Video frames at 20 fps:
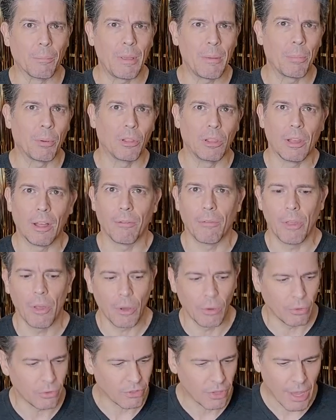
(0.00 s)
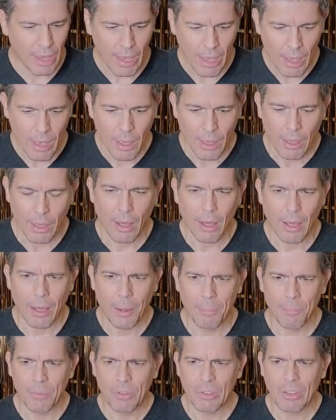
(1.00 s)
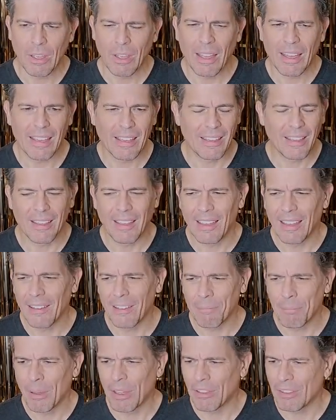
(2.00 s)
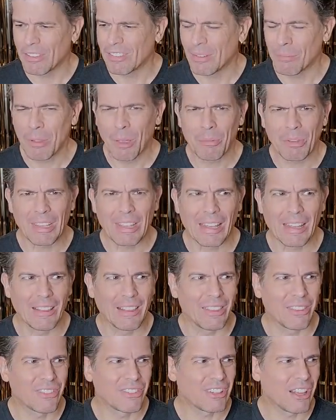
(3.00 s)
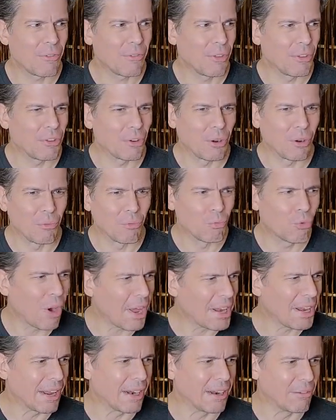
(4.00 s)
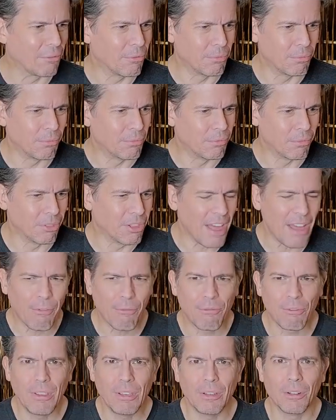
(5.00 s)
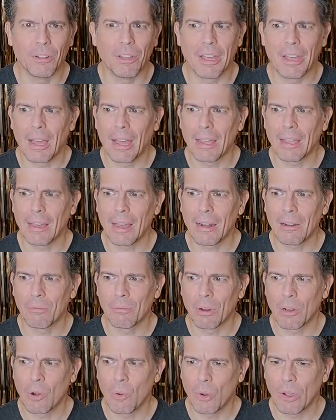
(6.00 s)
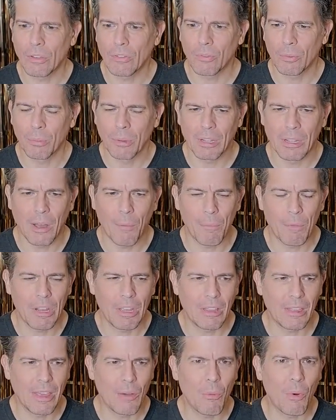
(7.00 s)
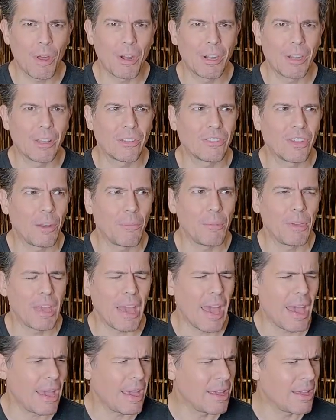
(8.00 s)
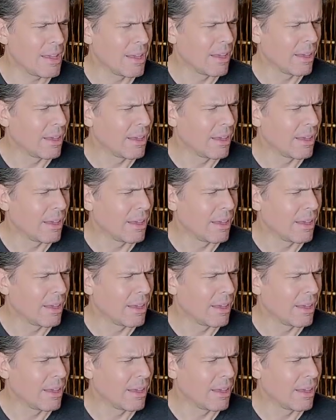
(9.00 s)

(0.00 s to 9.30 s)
People love those. Uh, but sometimes I get stuff that's right out of left field. I, I got a request from a company. They wanted to send me a